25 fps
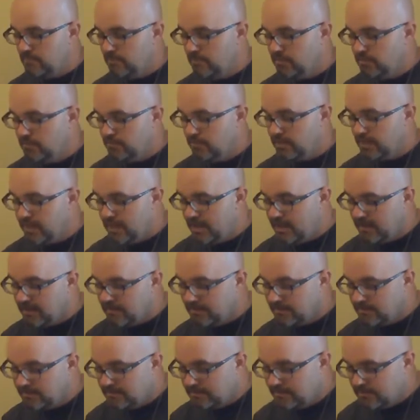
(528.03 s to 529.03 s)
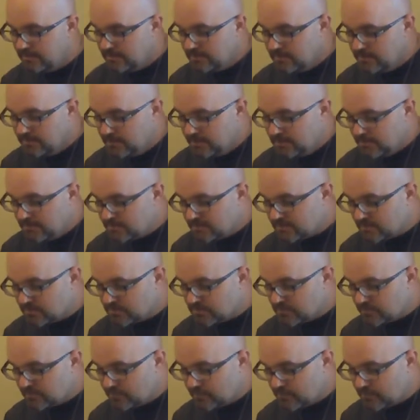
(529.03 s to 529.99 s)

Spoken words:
you and I, it's also